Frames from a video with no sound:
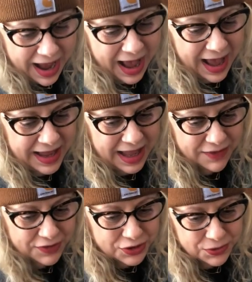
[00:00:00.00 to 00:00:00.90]
I
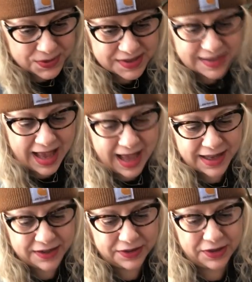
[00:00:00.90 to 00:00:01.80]
have a new
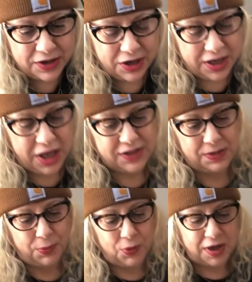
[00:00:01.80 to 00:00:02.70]
set. It's
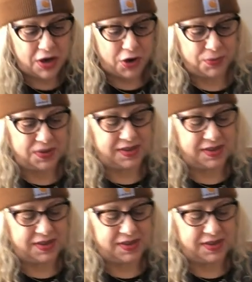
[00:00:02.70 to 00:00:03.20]
a pre-owned